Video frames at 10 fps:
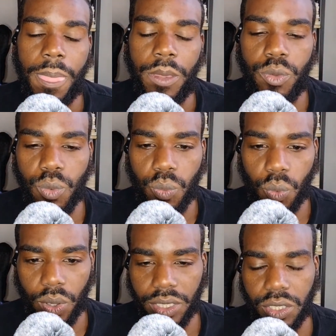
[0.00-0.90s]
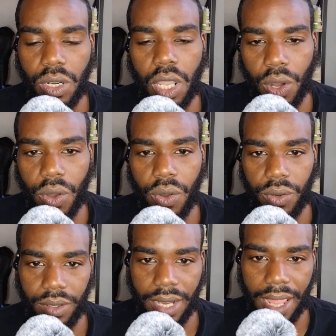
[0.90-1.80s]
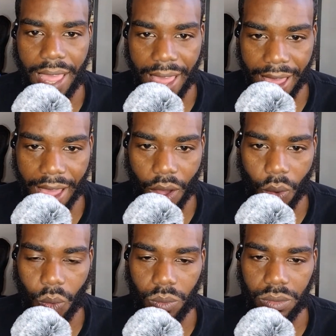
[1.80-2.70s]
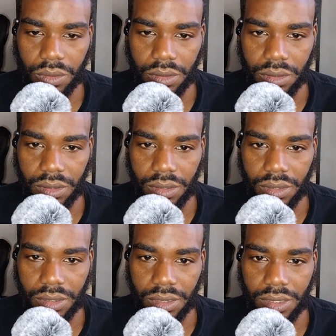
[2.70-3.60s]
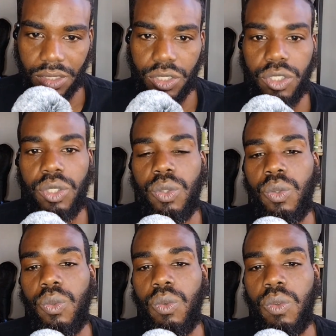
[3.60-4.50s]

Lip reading: you want to learn how to